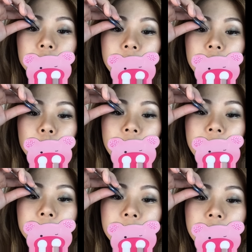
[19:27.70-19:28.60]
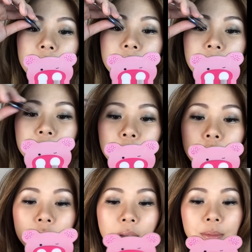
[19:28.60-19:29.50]
right away, because if you
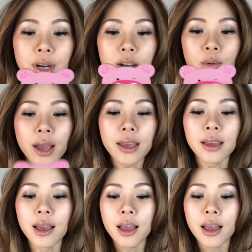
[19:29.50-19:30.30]
look up right away,